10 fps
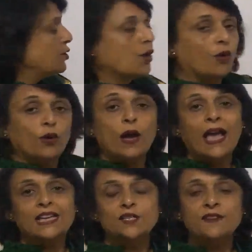So,
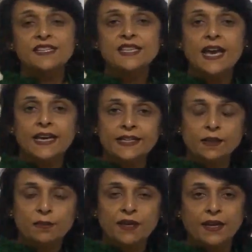as we said in
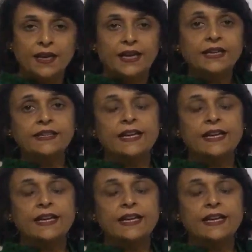the beginning,